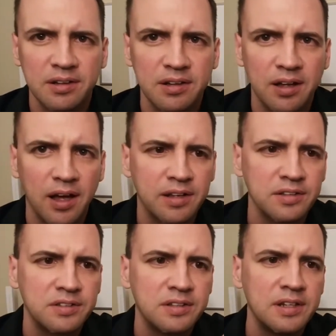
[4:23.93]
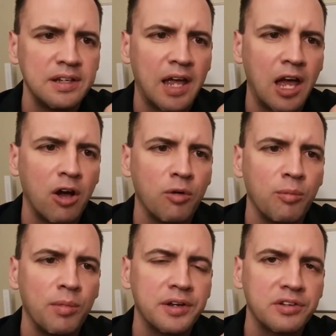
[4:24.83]
I can see how
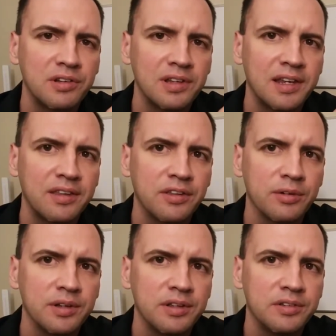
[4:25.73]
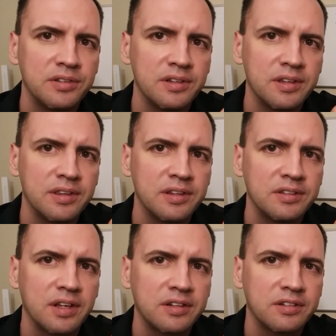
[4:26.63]
much length there is in this
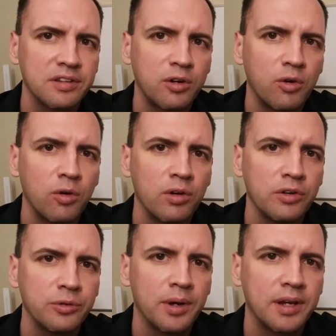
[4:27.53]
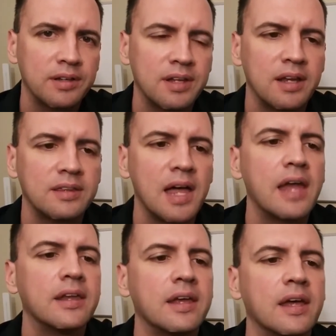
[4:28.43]
section of the coil, so I can take
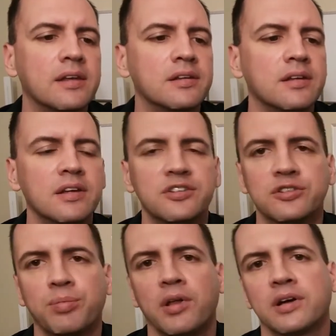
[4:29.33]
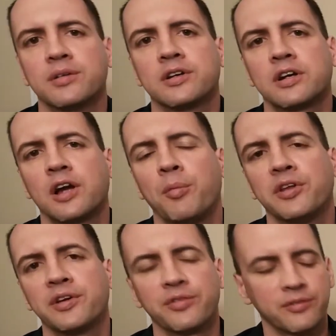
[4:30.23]
that and just plug in a couple
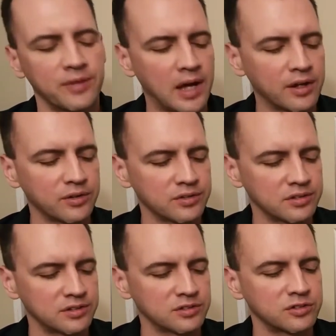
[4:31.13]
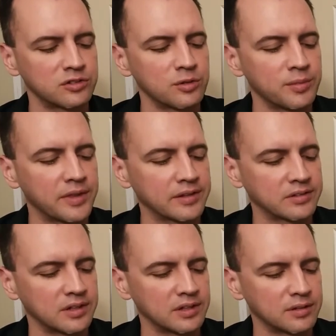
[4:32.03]
different values. Just assume that
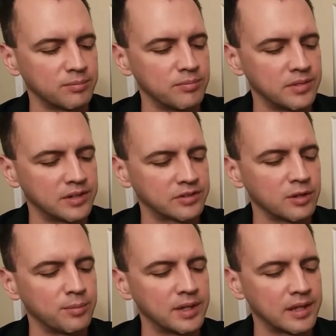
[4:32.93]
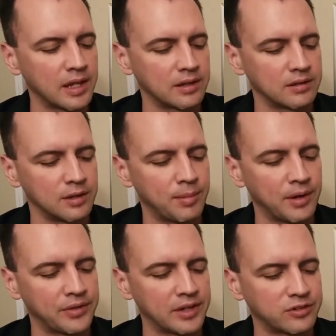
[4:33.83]
it's going to be that about
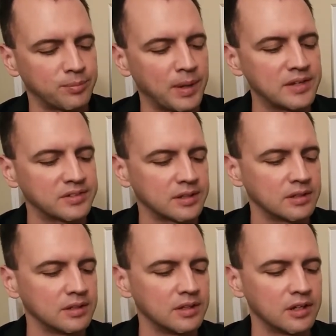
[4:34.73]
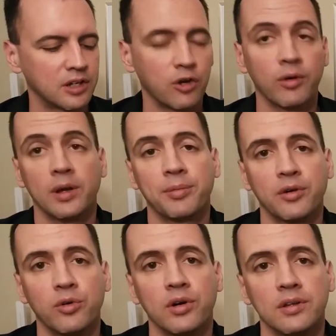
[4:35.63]
that spacing going up the
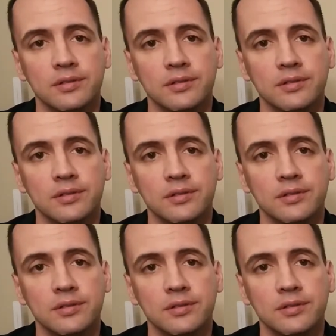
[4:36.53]
coil.